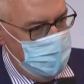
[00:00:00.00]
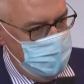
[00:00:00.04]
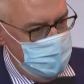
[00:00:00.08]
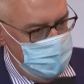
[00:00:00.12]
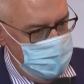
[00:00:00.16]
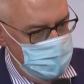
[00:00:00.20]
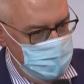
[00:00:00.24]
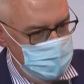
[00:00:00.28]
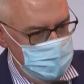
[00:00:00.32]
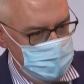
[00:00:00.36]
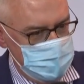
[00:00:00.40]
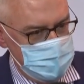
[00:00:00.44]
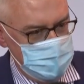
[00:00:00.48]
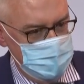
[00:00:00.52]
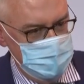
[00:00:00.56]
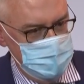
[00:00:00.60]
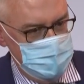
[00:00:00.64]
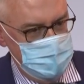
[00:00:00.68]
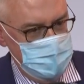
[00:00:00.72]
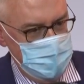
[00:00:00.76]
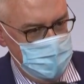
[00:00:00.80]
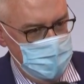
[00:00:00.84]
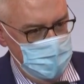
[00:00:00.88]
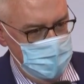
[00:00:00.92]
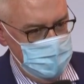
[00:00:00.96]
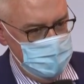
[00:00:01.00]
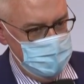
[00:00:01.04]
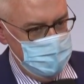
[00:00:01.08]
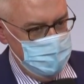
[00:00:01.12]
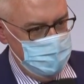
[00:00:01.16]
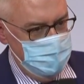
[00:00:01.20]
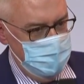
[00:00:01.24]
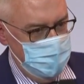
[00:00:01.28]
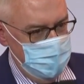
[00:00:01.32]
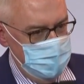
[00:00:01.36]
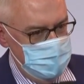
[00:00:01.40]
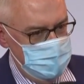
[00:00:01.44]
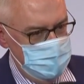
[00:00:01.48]
to discuss the cancer
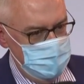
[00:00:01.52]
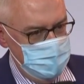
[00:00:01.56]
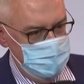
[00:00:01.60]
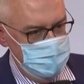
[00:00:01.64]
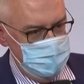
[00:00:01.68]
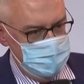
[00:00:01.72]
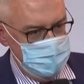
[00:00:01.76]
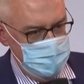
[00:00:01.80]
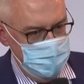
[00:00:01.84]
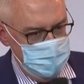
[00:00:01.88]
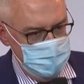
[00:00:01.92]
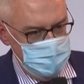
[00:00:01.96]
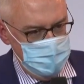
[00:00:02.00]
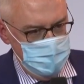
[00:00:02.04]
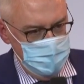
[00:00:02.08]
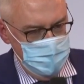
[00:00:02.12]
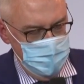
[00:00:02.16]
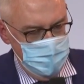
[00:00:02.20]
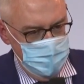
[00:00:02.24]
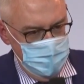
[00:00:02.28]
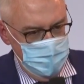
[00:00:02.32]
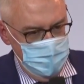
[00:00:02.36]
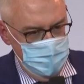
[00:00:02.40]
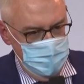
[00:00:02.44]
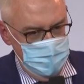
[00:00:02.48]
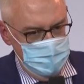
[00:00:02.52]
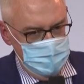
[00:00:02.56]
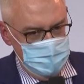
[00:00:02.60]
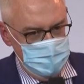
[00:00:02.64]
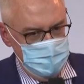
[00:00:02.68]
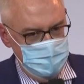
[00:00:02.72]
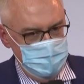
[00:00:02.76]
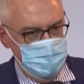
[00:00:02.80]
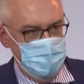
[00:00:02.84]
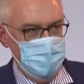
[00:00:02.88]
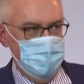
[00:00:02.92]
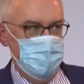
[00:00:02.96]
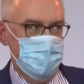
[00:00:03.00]
plan. So it's not
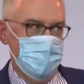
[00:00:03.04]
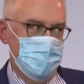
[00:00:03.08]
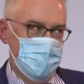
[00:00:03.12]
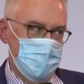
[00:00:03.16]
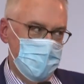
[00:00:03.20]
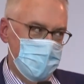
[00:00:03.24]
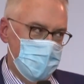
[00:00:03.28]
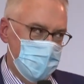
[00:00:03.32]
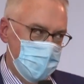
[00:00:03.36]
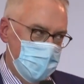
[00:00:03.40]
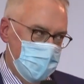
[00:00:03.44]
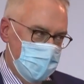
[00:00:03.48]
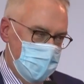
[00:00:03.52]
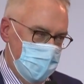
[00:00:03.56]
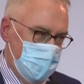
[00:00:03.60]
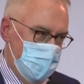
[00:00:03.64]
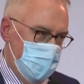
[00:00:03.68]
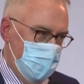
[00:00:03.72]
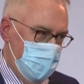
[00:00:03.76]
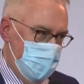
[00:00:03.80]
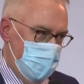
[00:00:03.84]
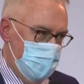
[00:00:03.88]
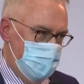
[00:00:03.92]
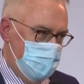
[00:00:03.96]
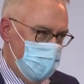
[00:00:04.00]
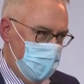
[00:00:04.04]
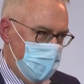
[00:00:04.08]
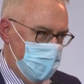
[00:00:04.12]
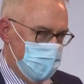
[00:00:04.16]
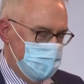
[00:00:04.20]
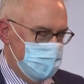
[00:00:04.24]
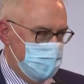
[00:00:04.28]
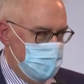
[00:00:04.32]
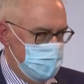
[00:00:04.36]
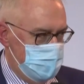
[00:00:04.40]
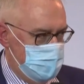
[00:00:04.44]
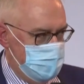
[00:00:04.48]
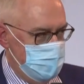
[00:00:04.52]
something in the
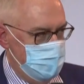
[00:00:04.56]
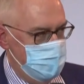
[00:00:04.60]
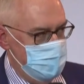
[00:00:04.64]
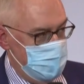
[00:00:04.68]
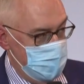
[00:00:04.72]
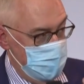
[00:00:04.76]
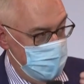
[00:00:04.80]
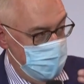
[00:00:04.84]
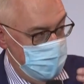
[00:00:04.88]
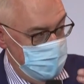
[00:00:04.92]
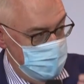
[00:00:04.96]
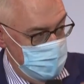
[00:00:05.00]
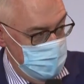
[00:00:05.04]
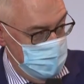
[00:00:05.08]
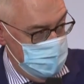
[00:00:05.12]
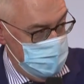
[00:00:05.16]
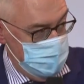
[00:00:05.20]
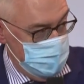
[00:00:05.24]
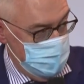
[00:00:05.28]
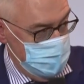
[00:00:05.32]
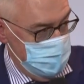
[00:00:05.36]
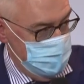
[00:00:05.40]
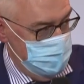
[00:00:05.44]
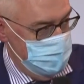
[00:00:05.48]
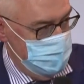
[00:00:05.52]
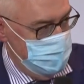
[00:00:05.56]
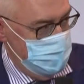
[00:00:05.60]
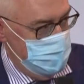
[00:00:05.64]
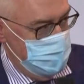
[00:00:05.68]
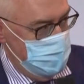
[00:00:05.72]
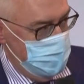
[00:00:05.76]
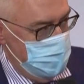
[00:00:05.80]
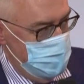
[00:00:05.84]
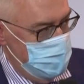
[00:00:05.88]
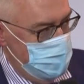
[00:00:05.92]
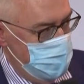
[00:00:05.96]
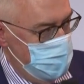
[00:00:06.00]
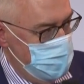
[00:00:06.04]
past, it's something in the future.
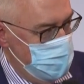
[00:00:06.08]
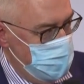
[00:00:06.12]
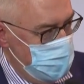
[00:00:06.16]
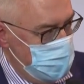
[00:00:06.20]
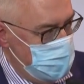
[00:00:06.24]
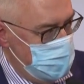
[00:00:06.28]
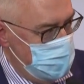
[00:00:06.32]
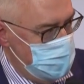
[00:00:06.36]
We're working